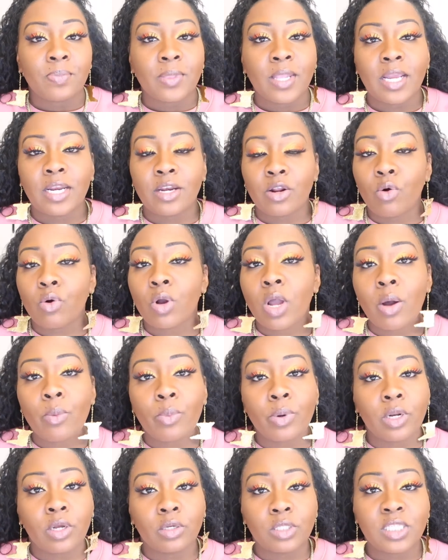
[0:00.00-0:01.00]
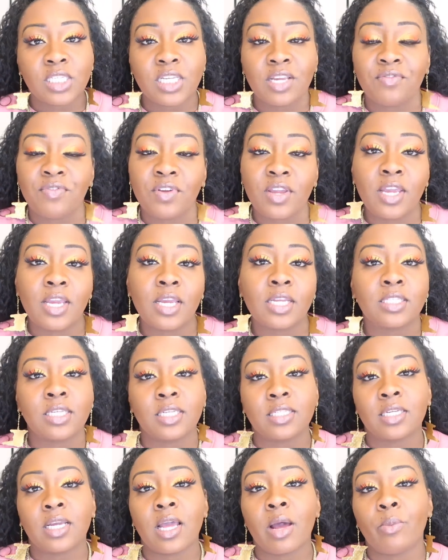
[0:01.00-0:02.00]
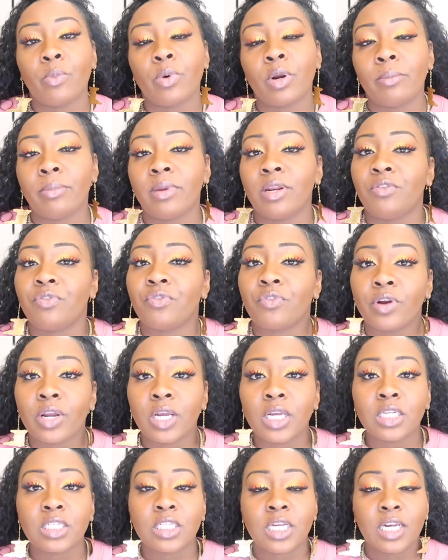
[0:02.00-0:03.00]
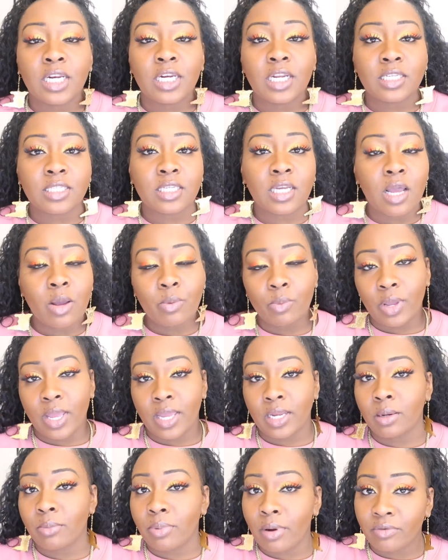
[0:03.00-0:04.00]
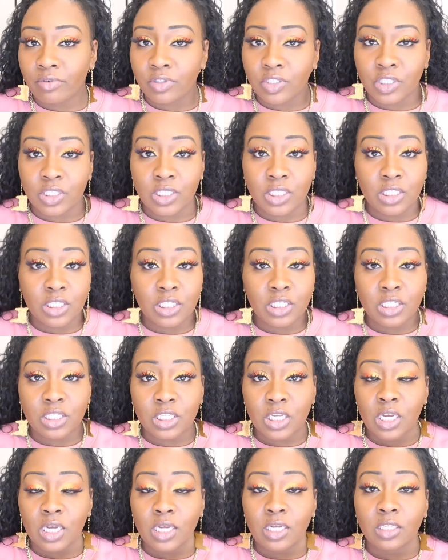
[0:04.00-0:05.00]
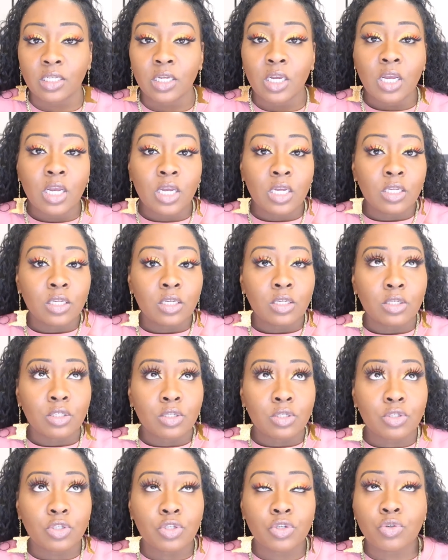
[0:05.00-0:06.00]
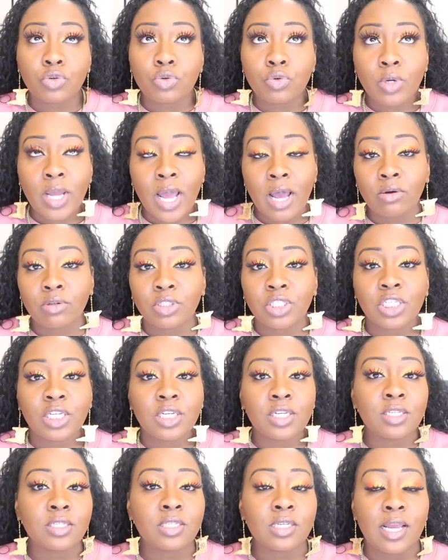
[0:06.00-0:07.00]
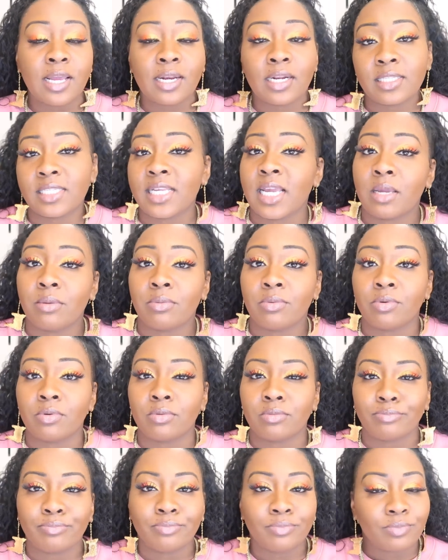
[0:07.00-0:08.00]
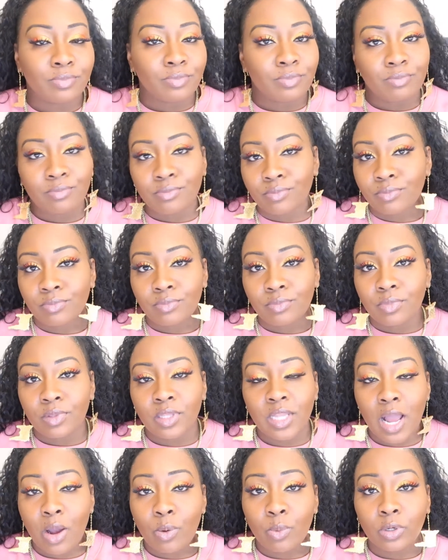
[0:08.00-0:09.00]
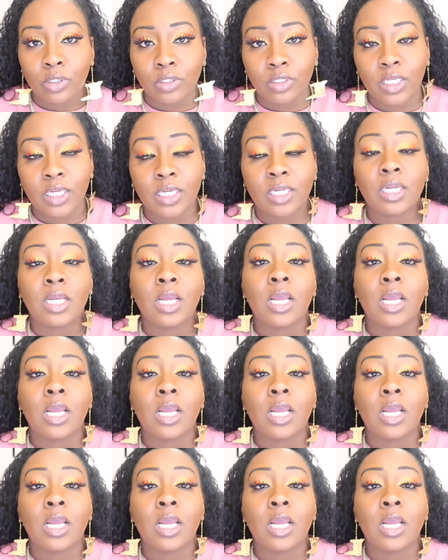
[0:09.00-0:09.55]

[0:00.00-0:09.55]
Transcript: It don't come with a TV, it doesn't come with a mini fridge, and it doesn't come with any beverages. It's just 2 couches and a table. Not worth it.